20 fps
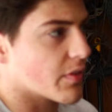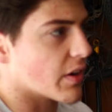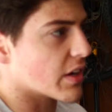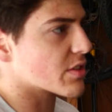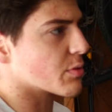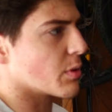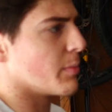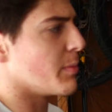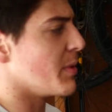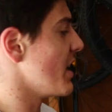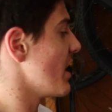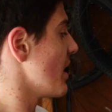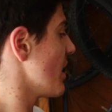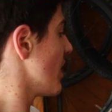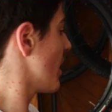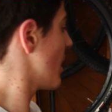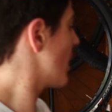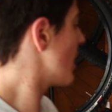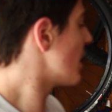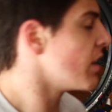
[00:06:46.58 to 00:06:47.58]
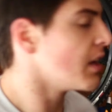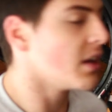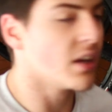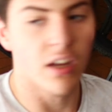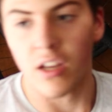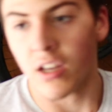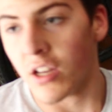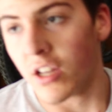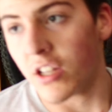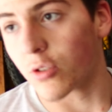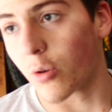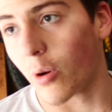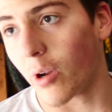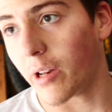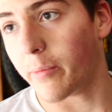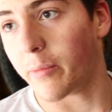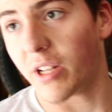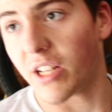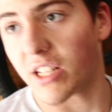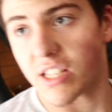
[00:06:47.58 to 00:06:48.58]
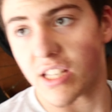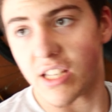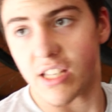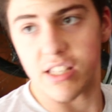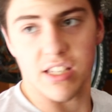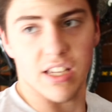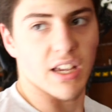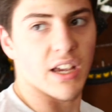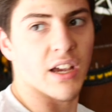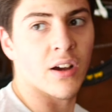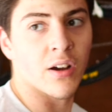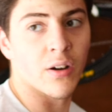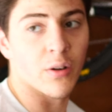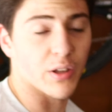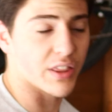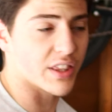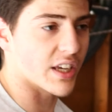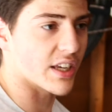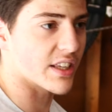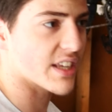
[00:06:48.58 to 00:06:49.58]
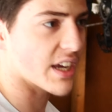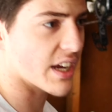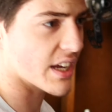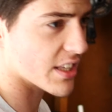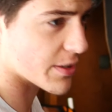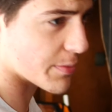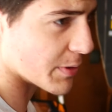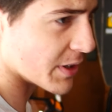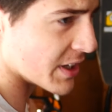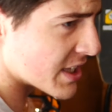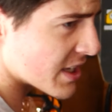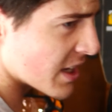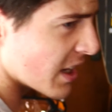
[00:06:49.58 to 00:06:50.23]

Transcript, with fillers: rest one minute, yeah. twenty minutes easy with ten second sprints